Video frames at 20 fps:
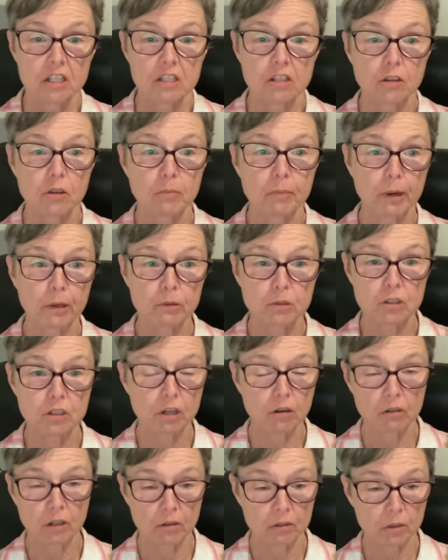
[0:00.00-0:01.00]
So the bones
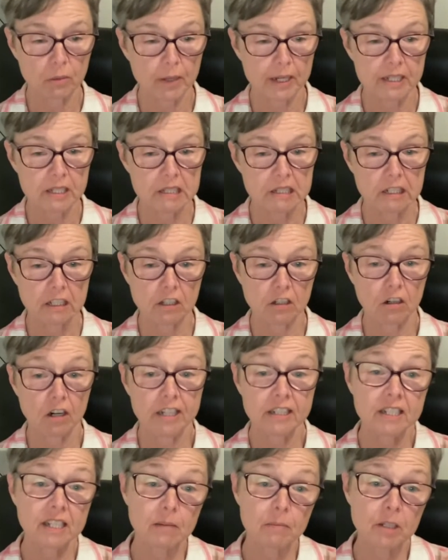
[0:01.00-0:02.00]
don't go to waste either.
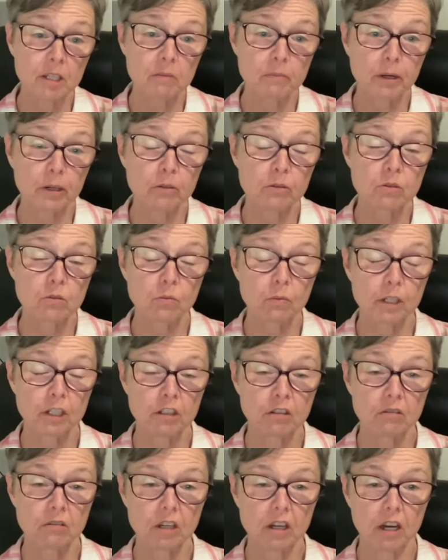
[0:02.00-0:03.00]
And some of the bones
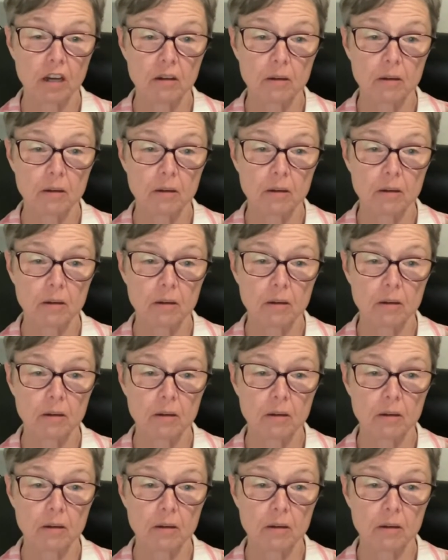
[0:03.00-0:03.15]
we